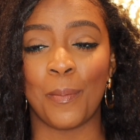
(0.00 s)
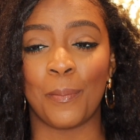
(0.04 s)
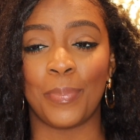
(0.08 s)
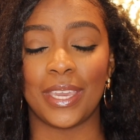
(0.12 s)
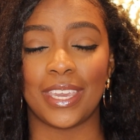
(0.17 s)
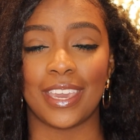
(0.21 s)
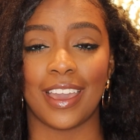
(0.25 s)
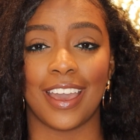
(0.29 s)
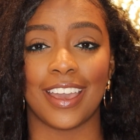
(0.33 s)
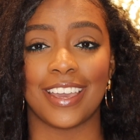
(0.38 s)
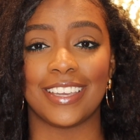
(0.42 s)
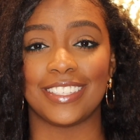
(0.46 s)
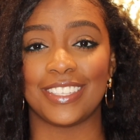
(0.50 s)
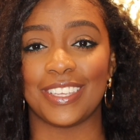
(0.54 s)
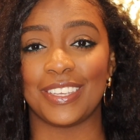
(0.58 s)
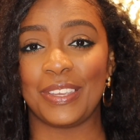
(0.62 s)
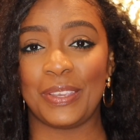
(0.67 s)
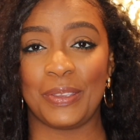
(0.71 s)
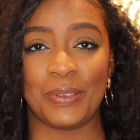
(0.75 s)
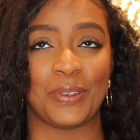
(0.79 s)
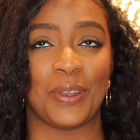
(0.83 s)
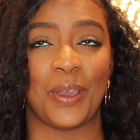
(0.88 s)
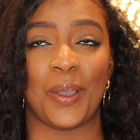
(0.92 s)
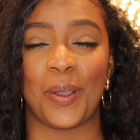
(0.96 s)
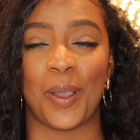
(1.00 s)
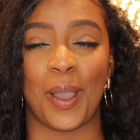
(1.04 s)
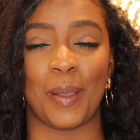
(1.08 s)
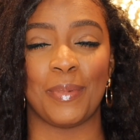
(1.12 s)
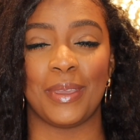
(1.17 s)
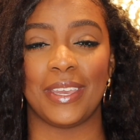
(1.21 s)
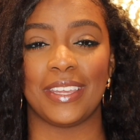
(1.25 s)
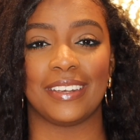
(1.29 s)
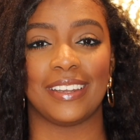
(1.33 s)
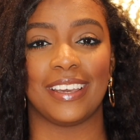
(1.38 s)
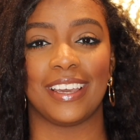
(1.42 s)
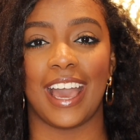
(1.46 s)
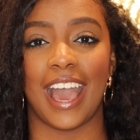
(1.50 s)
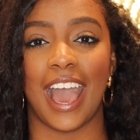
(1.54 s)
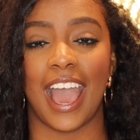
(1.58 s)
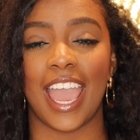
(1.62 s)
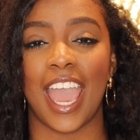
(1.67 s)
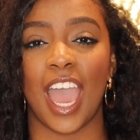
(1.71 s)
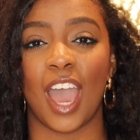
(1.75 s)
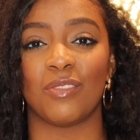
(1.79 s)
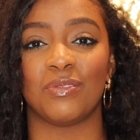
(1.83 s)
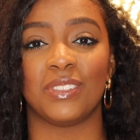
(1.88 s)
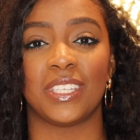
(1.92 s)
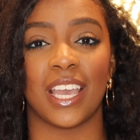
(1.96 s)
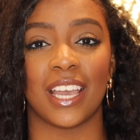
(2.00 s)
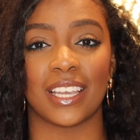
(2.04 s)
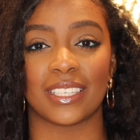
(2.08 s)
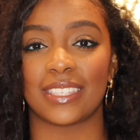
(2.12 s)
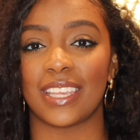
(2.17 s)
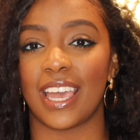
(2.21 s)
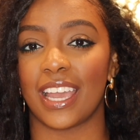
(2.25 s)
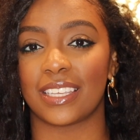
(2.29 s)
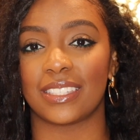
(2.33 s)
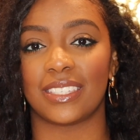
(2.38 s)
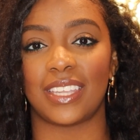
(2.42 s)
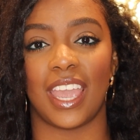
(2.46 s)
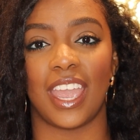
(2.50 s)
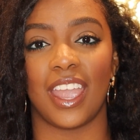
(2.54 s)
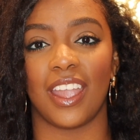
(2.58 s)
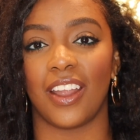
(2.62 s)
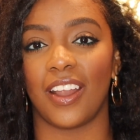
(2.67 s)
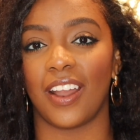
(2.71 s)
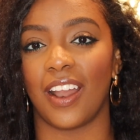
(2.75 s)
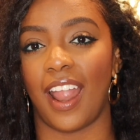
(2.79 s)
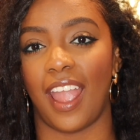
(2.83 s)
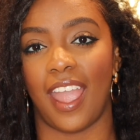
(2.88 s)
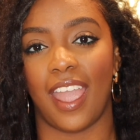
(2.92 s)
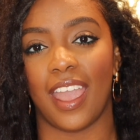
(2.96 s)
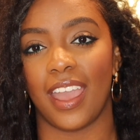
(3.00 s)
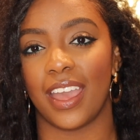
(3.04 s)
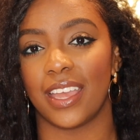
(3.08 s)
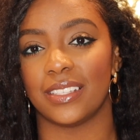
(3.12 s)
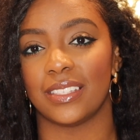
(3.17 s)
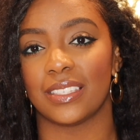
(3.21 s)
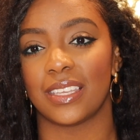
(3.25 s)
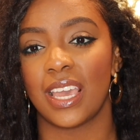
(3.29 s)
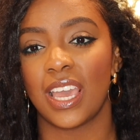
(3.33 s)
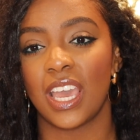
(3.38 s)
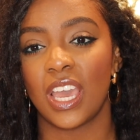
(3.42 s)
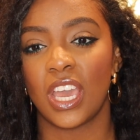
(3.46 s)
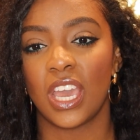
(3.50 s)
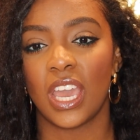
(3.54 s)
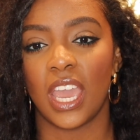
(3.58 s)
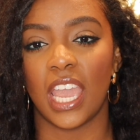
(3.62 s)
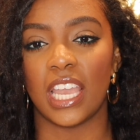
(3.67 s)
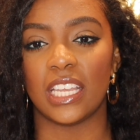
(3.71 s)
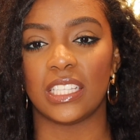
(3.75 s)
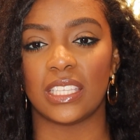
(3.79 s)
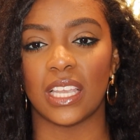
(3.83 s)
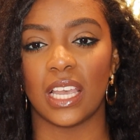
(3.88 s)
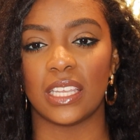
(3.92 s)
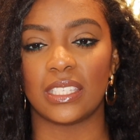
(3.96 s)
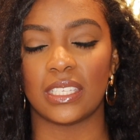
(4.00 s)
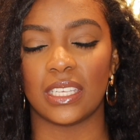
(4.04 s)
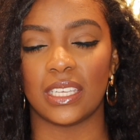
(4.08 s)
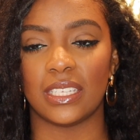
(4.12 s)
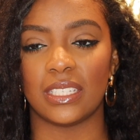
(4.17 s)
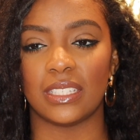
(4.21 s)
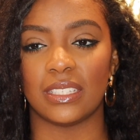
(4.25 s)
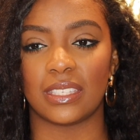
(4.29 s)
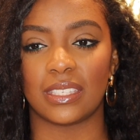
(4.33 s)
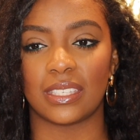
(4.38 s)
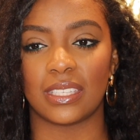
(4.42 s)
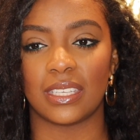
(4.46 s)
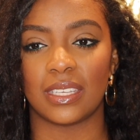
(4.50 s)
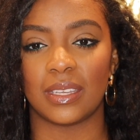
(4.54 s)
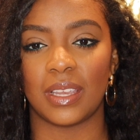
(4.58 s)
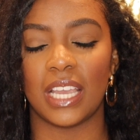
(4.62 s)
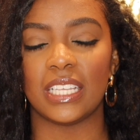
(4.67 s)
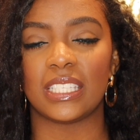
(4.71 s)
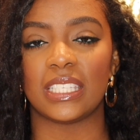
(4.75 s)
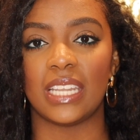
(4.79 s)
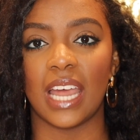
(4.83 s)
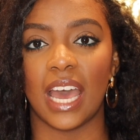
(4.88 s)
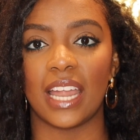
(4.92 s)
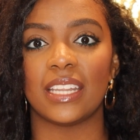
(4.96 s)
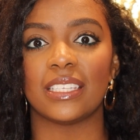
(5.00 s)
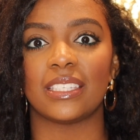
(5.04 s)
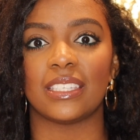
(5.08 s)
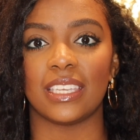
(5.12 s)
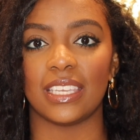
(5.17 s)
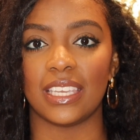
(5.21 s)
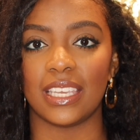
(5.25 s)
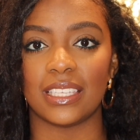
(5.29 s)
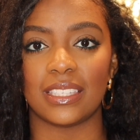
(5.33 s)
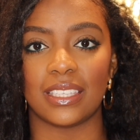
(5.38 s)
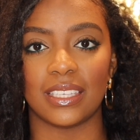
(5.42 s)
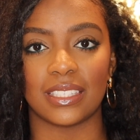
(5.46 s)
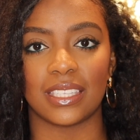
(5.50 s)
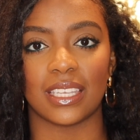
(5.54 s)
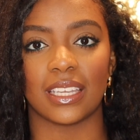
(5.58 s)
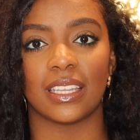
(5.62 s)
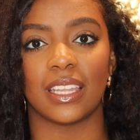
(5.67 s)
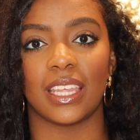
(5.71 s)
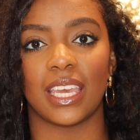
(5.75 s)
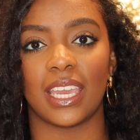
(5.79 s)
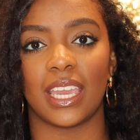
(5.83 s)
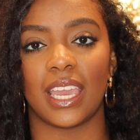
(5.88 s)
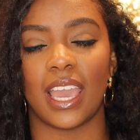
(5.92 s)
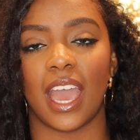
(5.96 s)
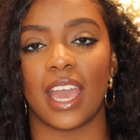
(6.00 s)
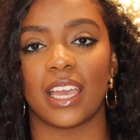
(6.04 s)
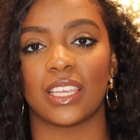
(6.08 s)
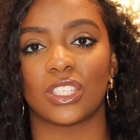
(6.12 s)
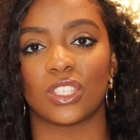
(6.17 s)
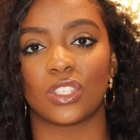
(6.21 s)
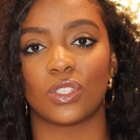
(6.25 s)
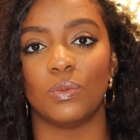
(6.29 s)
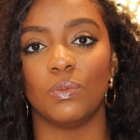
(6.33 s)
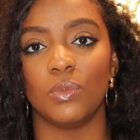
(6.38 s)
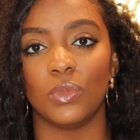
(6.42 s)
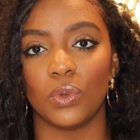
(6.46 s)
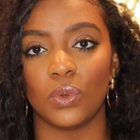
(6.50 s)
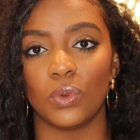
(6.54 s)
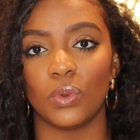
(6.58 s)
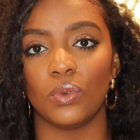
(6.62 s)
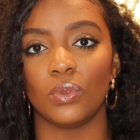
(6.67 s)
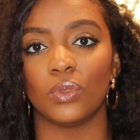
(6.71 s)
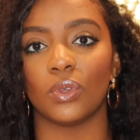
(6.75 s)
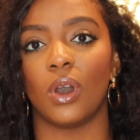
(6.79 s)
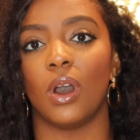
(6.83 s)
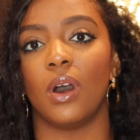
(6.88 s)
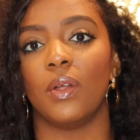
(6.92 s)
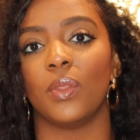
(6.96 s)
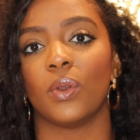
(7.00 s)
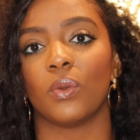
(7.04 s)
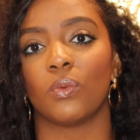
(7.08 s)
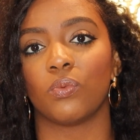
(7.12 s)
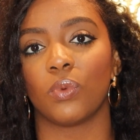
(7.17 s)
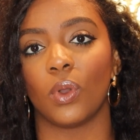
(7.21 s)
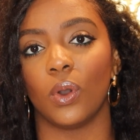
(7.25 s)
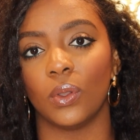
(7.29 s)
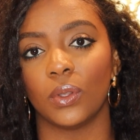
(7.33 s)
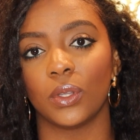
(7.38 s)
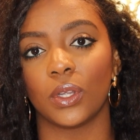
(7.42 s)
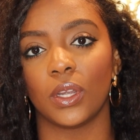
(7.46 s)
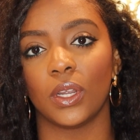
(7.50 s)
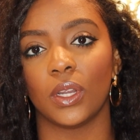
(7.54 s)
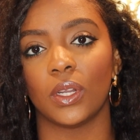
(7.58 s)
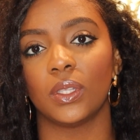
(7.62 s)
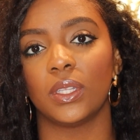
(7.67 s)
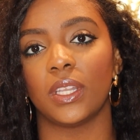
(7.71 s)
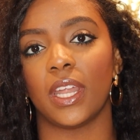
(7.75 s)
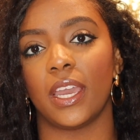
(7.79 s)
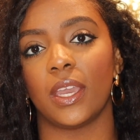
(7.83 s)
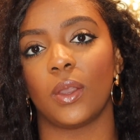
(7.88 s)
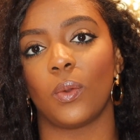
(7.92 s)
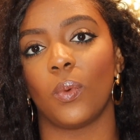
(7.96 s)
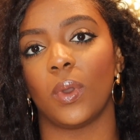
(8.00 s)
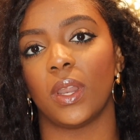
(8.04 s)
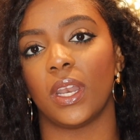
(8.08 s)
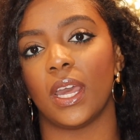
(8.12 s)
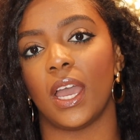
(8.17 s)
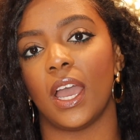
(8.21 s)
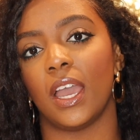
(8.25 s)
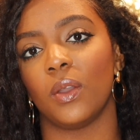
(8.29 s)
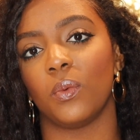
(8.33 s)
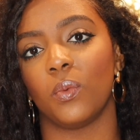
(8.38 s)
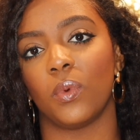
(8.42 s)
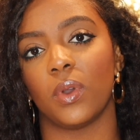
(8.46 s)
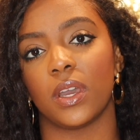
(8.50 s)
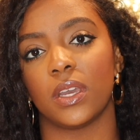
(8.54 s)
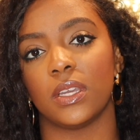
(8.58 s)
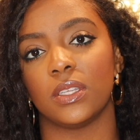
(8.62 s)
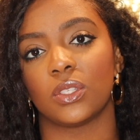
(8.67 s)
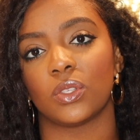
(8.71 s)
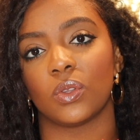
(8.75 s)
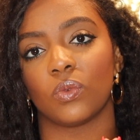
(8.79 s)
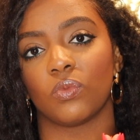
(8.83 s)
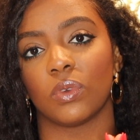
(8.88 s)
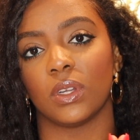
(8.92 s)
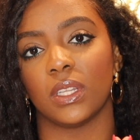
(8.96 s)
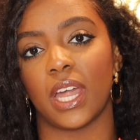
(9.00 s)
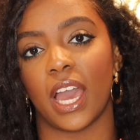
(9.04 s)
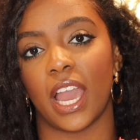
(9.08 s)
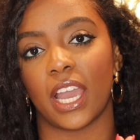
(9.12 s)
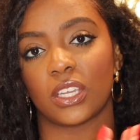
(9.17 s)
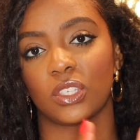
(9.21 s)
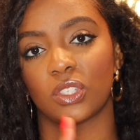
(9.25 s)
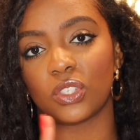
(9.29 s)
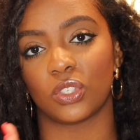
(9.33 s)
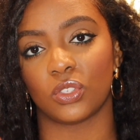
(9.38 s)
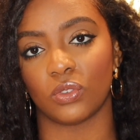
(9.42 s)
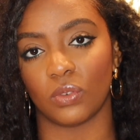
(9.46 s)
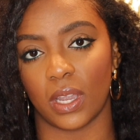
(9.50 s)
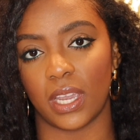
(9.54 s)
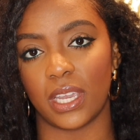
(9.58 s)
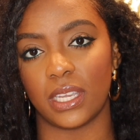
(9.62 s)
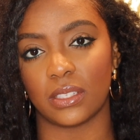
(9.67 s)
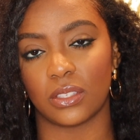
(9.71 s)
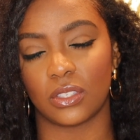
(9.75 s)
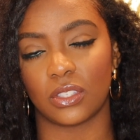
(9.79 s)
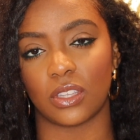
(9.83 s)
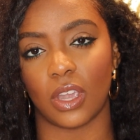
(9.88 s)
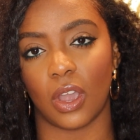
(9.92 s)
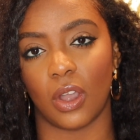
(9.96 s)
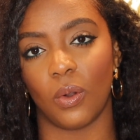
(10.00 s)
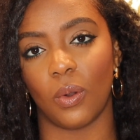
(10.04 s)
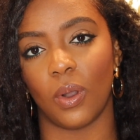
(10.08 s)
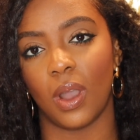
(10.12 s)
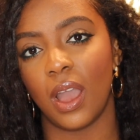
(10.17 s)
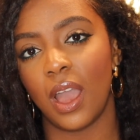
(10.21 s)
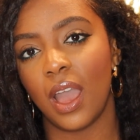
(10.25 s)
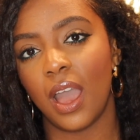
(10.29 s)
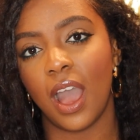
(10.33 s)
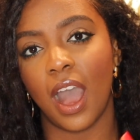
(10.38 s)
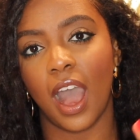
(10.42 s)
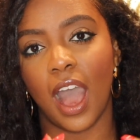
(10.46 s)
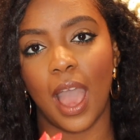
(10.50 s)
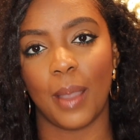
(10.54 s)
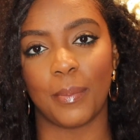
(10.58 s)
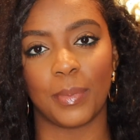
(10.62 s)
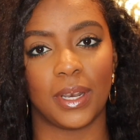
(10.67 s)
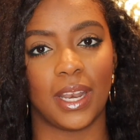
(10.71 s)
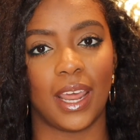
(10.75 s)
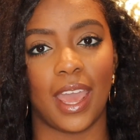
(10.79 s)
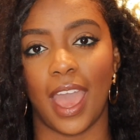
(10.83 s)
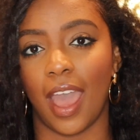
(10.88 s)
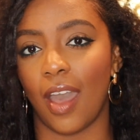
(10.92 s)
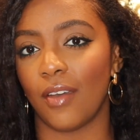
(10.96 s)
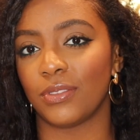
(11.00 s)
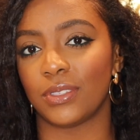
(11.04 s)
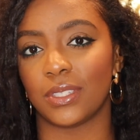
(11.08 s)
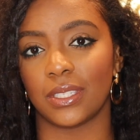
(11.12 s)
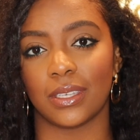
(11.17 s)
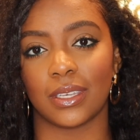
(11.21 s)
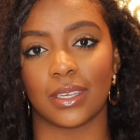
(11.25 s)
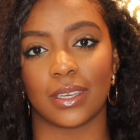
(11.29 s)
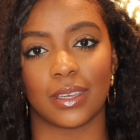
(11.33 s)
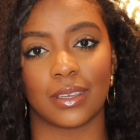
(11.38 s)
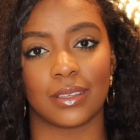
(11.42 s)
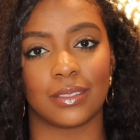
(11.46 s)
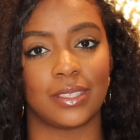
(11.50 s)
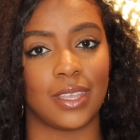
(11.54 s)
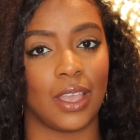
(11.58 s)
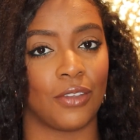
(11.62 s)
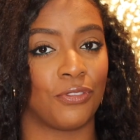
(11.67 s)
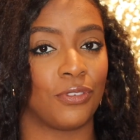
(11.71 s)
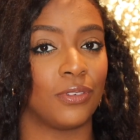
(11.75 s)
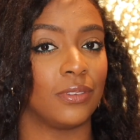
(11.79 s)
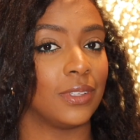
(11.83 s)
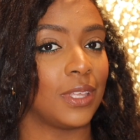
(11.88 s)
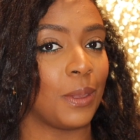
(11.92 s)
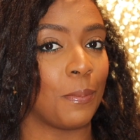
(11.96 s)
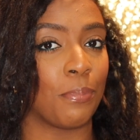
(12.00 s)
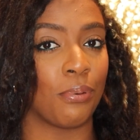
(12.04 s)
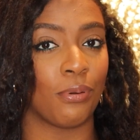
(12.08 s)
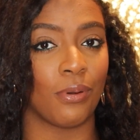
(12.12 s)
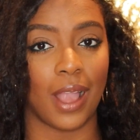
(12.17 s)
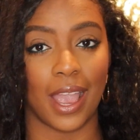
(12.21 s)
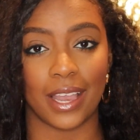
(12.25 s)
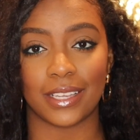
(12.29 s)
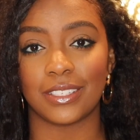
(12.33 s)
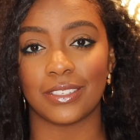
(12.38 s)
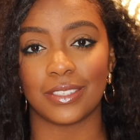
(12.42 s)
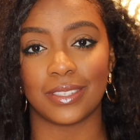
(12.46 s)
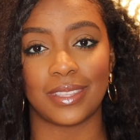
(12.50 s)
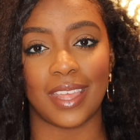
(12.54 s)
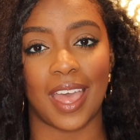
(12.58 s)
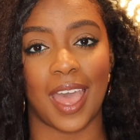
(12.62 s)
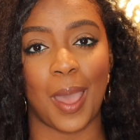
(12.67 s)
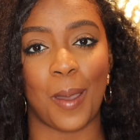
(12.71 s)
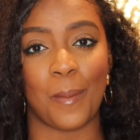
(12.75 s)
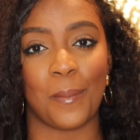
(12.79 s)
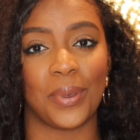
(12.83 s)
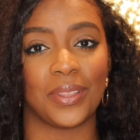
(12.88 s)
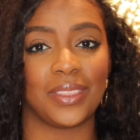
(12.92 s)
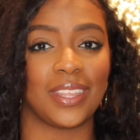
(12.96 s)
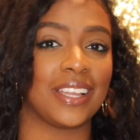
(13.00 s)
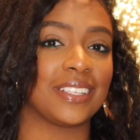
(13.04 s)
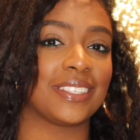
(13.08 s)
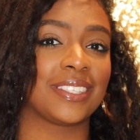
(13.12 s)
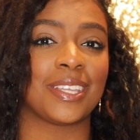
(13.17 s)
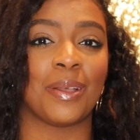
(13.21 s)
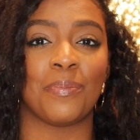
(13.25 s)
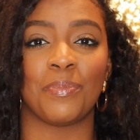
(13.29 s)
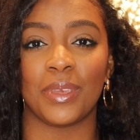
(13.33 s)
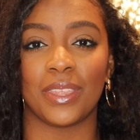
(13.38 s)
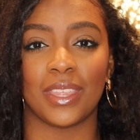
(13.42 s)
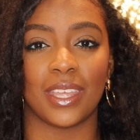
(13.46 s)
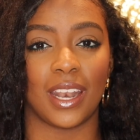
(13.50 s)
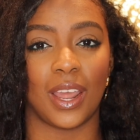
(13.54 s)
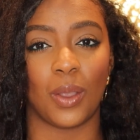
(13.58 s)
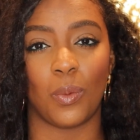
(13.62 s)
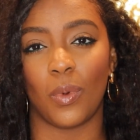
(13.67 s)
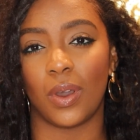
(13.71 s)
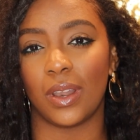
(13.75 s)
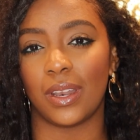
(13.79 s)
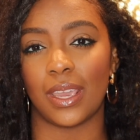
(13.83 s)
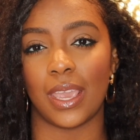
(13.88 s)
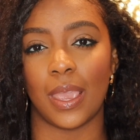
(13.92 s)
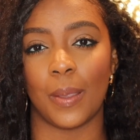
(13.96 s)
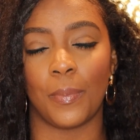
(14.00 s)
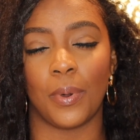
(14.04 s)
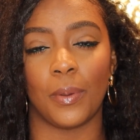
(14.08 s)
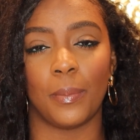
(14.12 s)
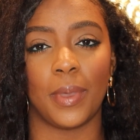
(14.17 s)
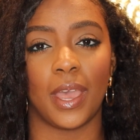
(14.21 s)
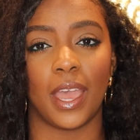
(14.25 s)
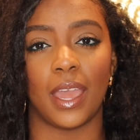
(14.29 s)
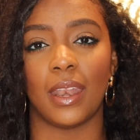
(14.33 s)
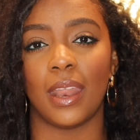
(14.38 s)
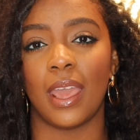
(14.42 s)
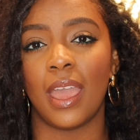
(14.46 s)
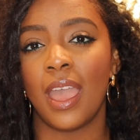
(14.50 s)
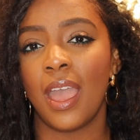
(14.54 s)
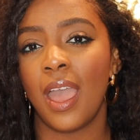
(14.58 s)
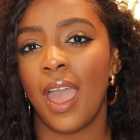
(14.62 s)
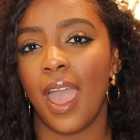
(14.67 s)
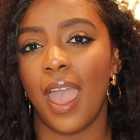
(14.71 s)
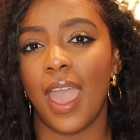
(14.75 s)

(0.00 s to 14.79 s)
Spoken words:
Because, you know, I mean, I have Texlaxed hair and it's not as easy to lay as smooth on the roller like when I was relaxed straight. So I'm gonna have to definitely practice that, but that's something that I want to implement.